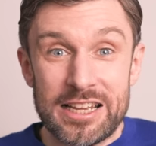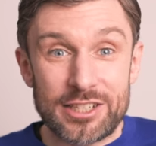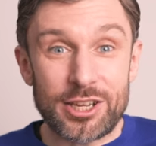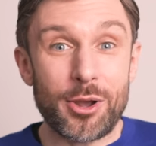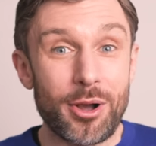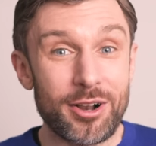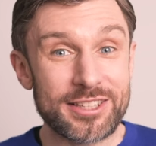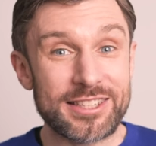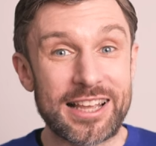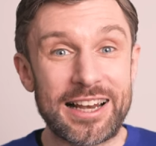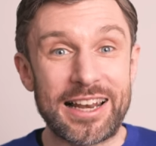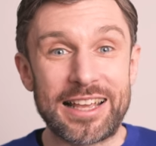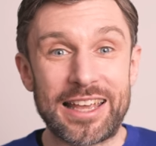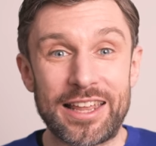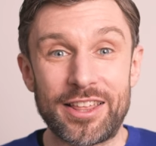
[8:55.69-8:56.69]
so I'll stick a
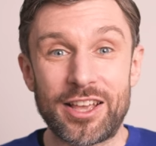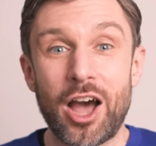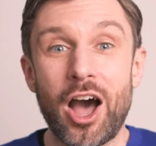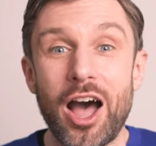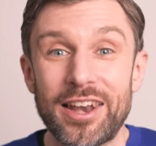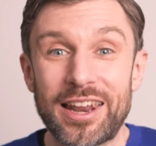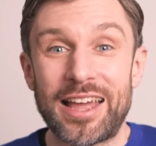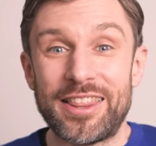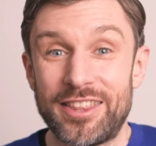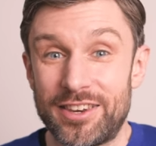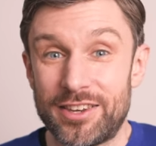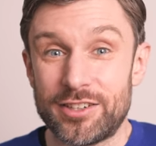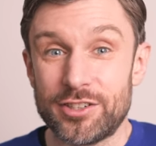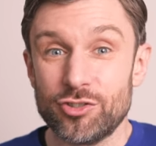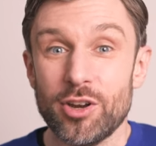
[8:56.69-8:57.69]
link in the card and in
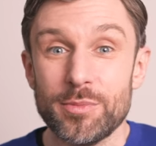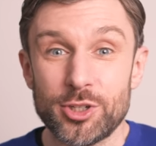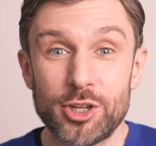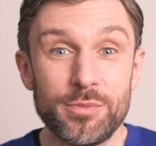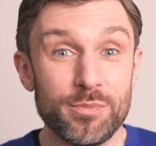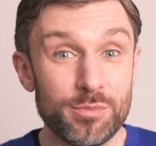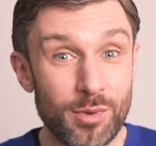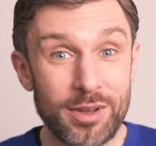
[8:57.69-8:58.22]
the description